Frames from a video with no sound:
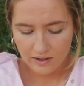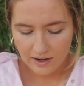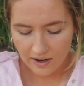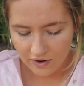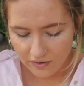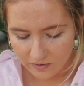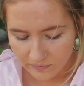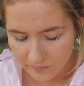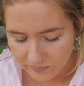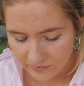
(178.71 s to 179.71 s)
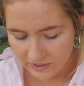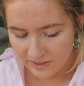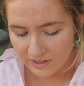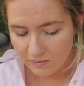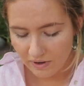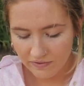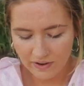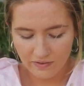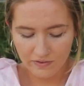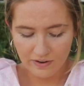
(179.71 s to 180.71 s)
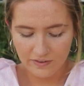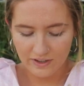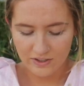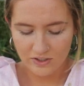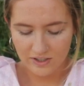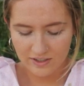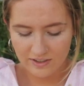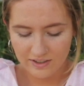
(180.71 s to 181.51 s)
now this is my favorite foundation,